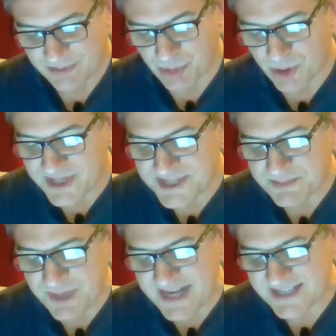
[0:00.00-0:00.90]
Bertie's
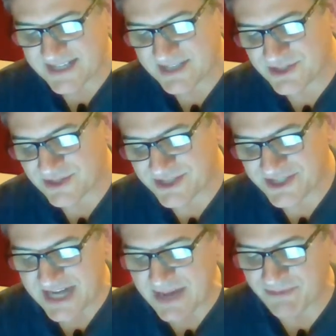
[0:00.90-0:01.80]
painting took
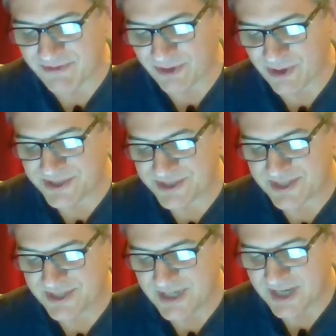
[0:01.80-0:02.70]
shape
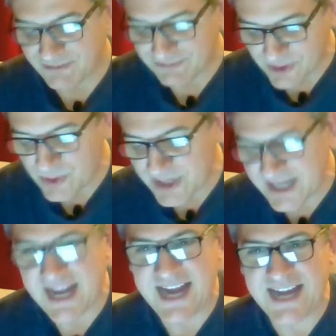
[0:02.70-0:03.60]
first, a
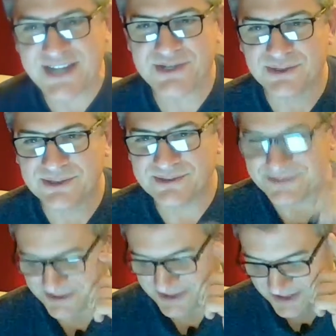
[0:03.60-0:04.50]
floating angel
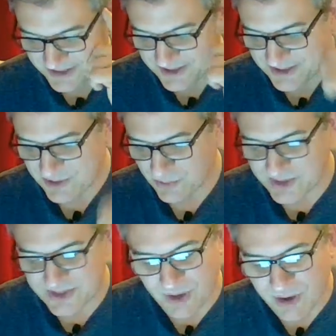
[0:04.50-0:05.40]

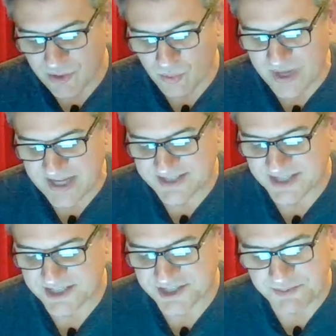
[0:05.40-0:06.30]
with dark wings
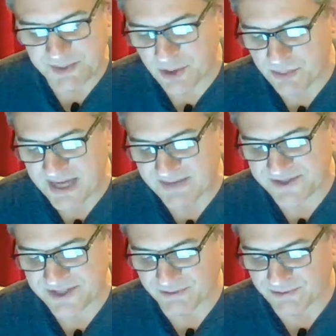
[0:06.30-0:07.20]
and a spear made of
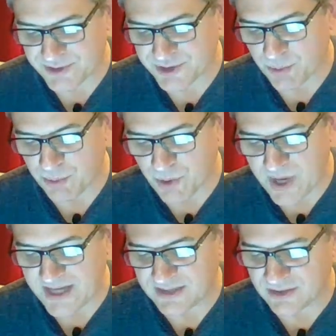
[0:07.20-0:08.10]
silver so
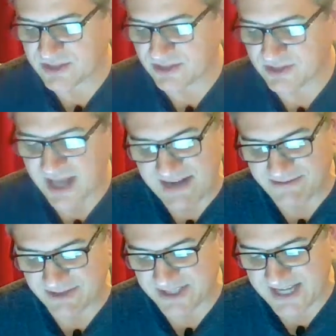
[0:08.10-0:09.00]
bright it looked alive on the